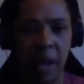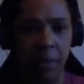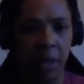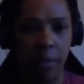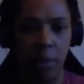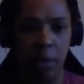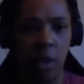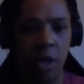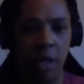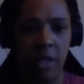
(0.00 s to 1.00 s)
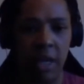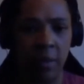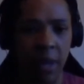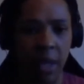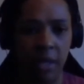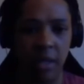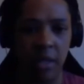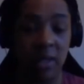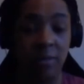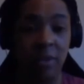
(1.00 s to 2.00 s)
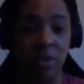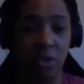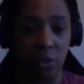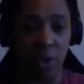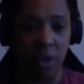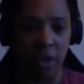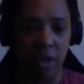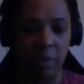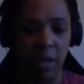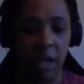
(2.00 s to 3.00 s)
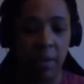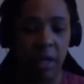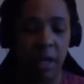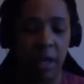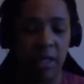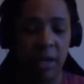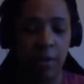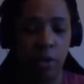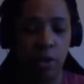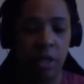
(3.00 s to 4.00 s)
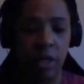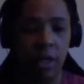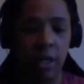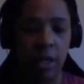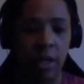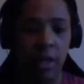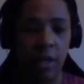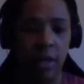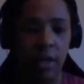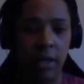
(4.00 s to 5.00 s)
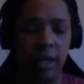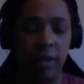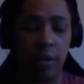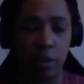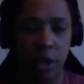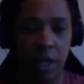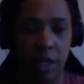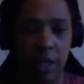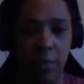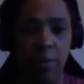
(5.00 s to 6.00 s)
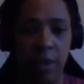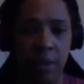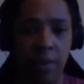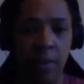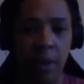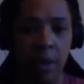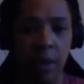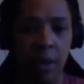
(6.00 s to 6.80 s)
by people on a daily basis, even during this pandemic. And it's unfortunate that some of them